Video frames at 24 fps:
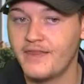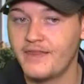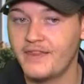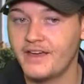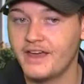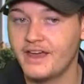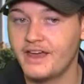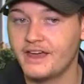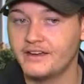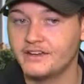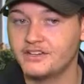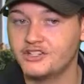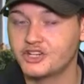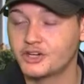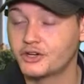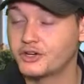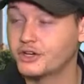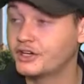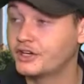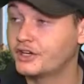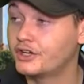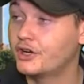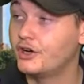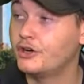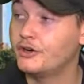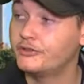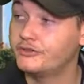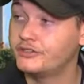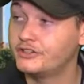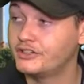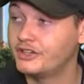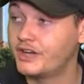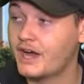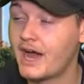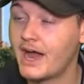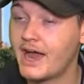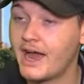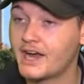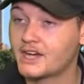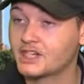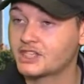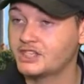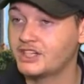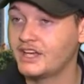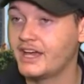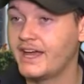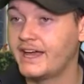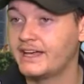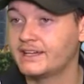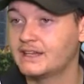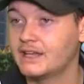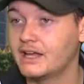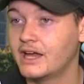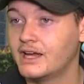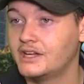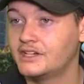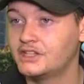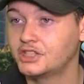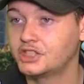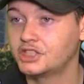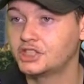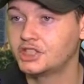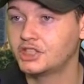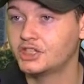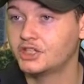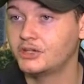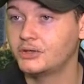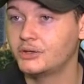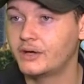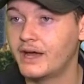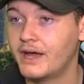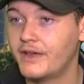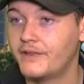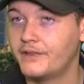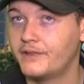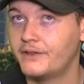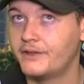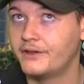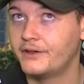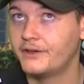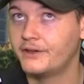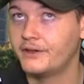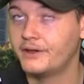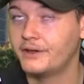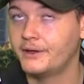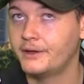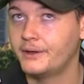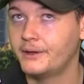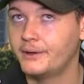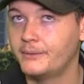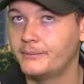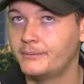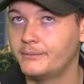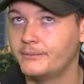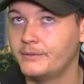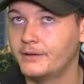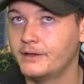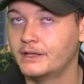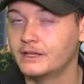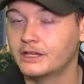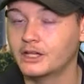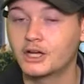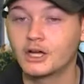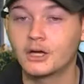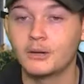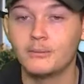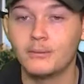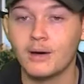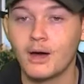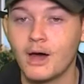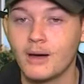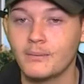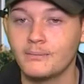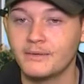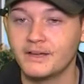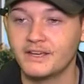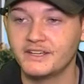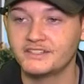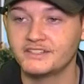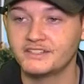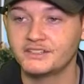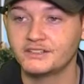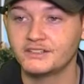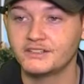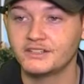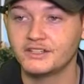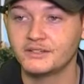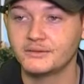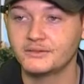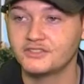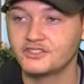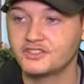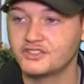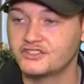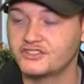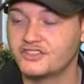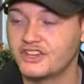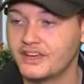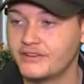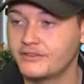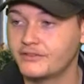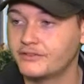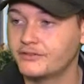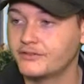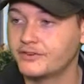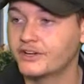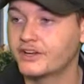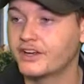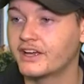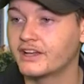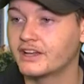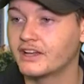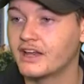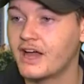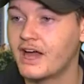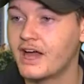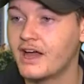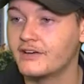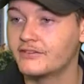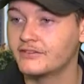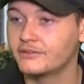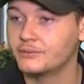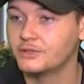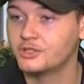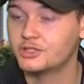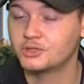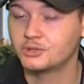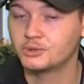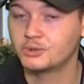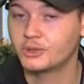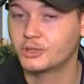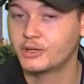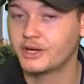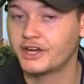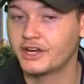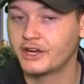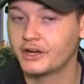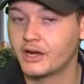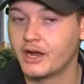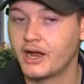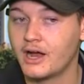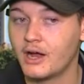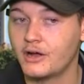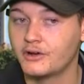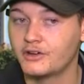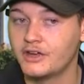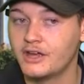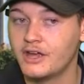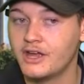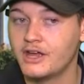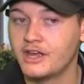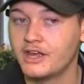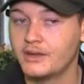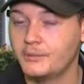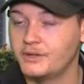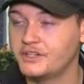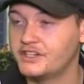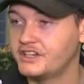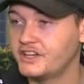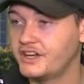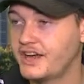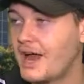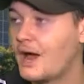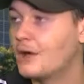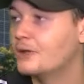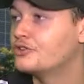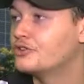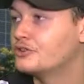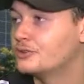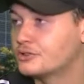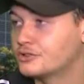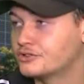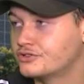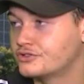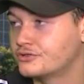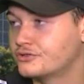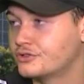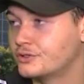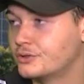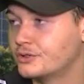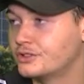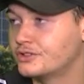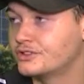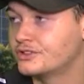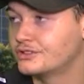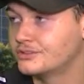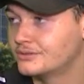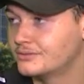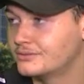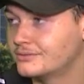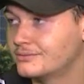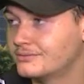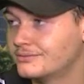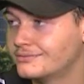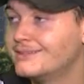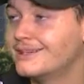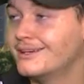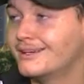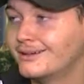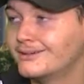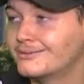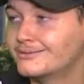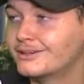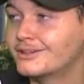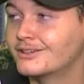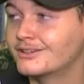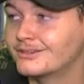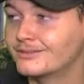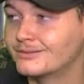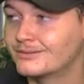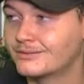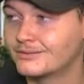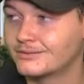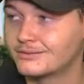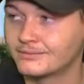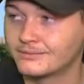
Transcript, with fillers: and then during covid i actually headlined a show at the um le kebab mason and it was just david verde live and we drew a great crowd and we did it outdoors of course right right yeah because yeah.